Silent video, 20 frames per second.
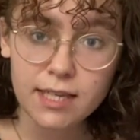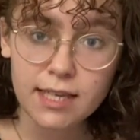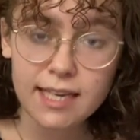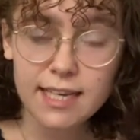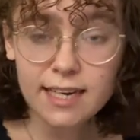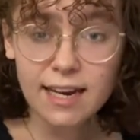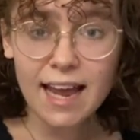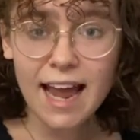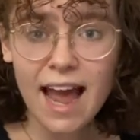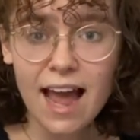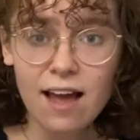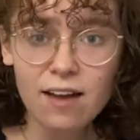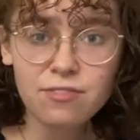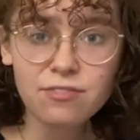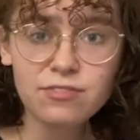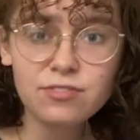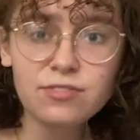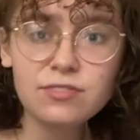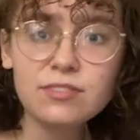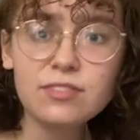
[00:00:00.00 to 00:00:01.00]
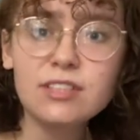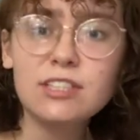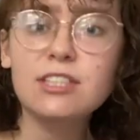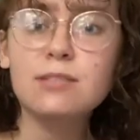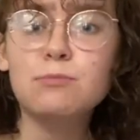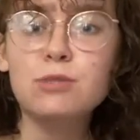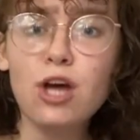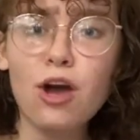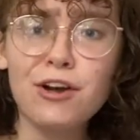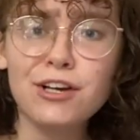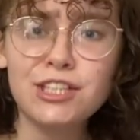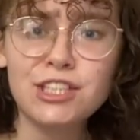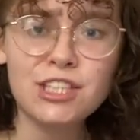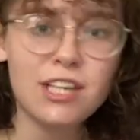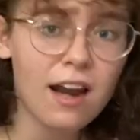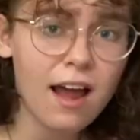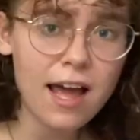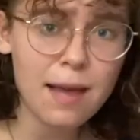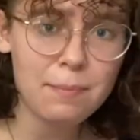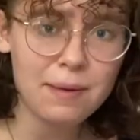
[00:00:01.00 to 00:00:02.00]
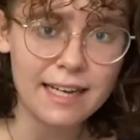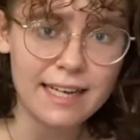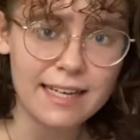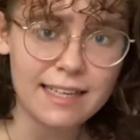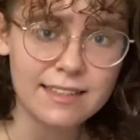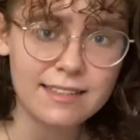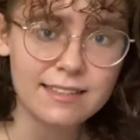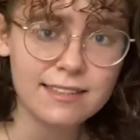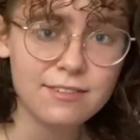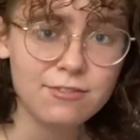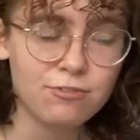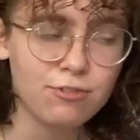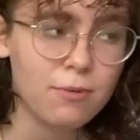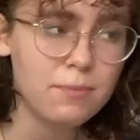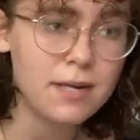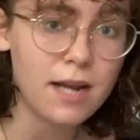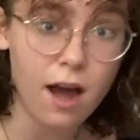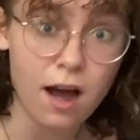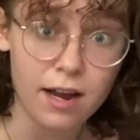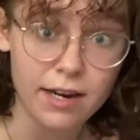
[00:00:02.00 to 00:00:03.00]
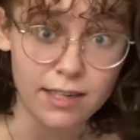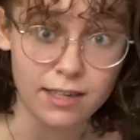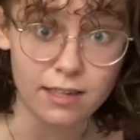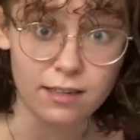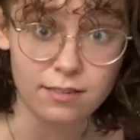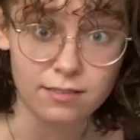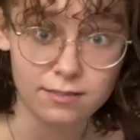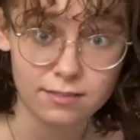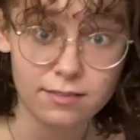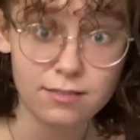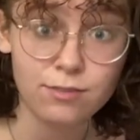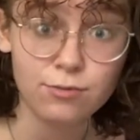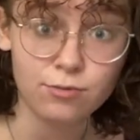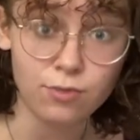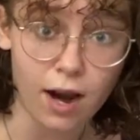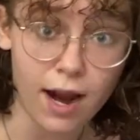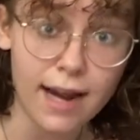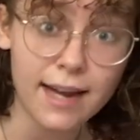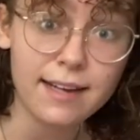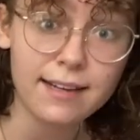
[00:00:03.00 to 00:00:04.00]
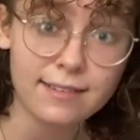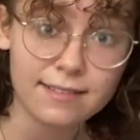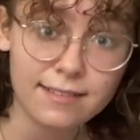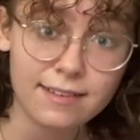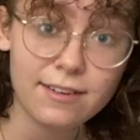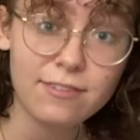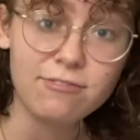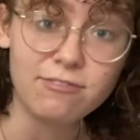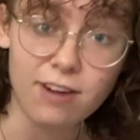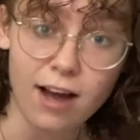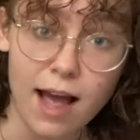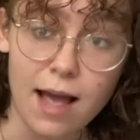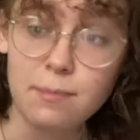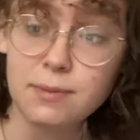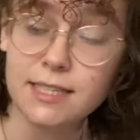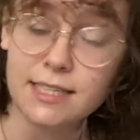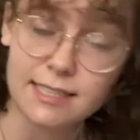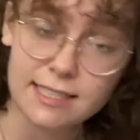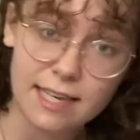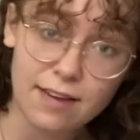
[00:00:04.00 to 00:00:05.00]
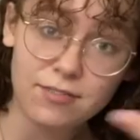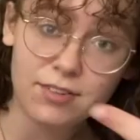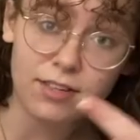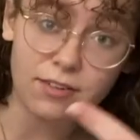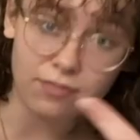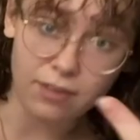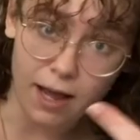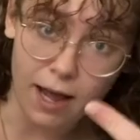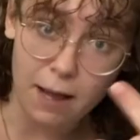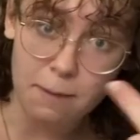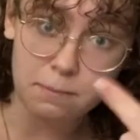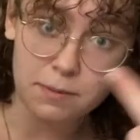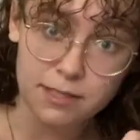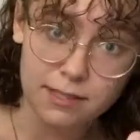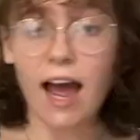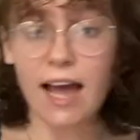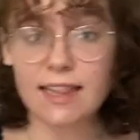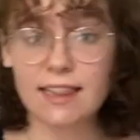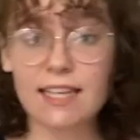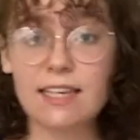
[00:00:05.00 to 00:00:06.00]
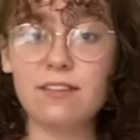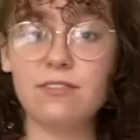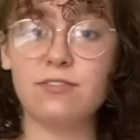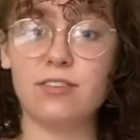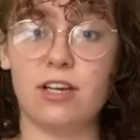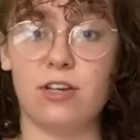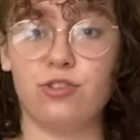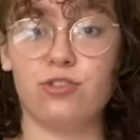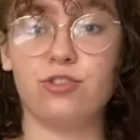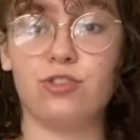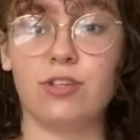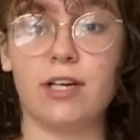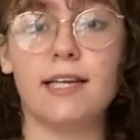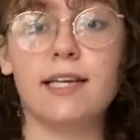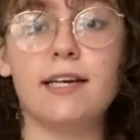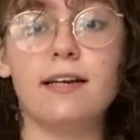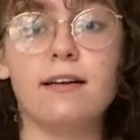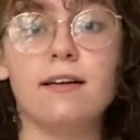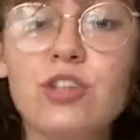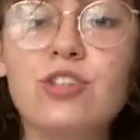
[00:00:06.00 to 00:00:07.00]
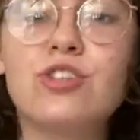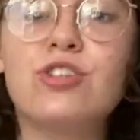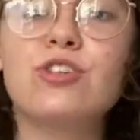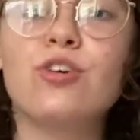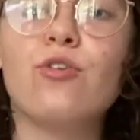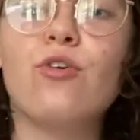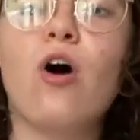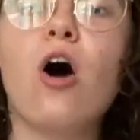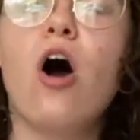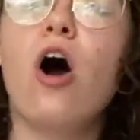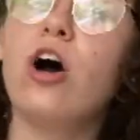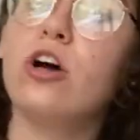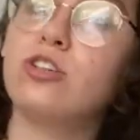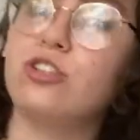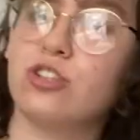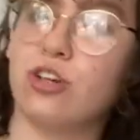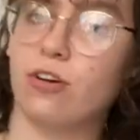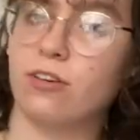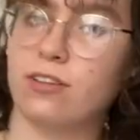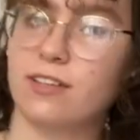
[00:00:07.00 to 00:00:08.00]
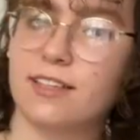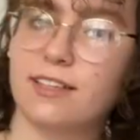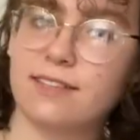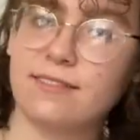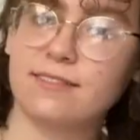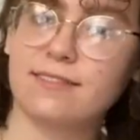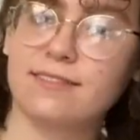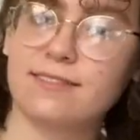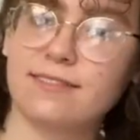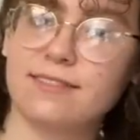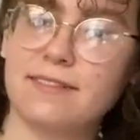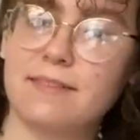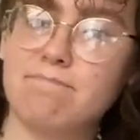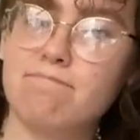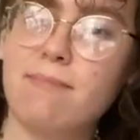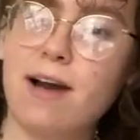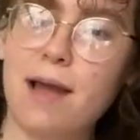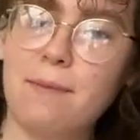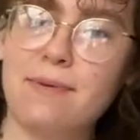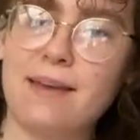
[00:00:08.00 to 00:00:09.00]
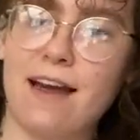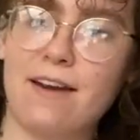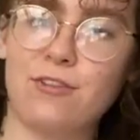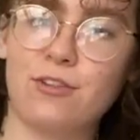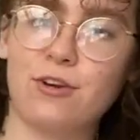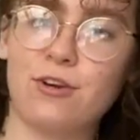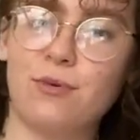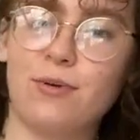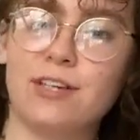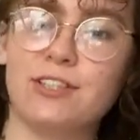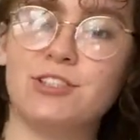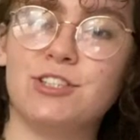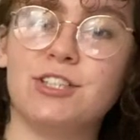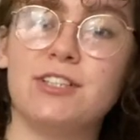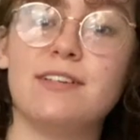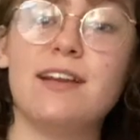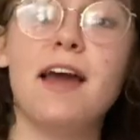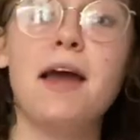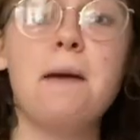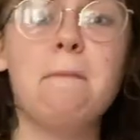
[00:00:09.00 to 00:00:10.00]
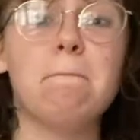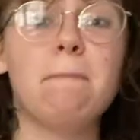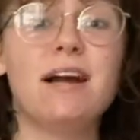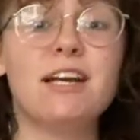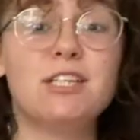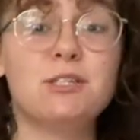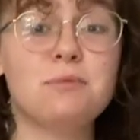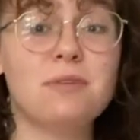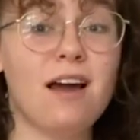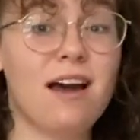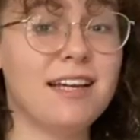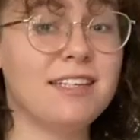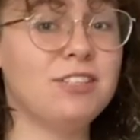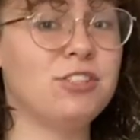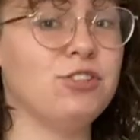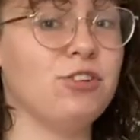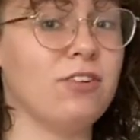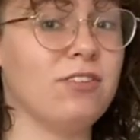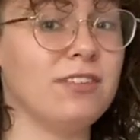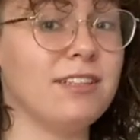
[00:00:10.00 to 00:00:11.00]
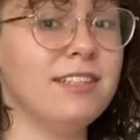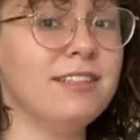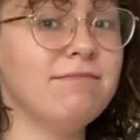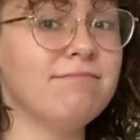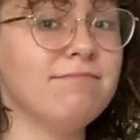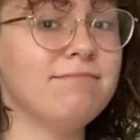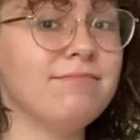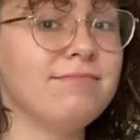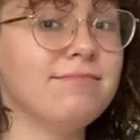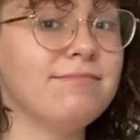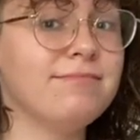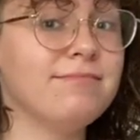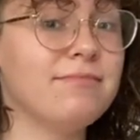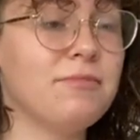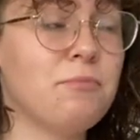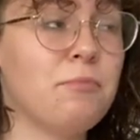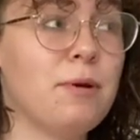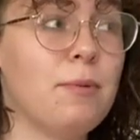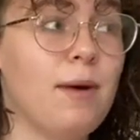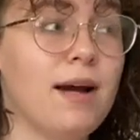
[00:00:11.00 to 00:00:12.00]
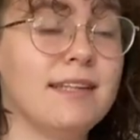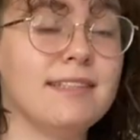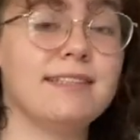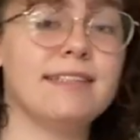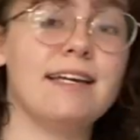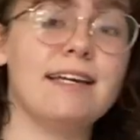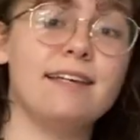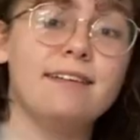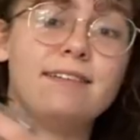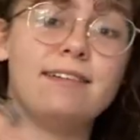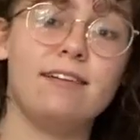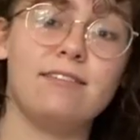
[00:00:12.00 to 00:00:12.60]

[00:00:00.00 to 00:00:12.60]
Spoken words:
Can I have some Turkish delight, please? From Narnia, right? Vibes, it's given the vibes. I live in Australia, so hot chocolate might be out of the question. Might do an iced chocolate. We might see.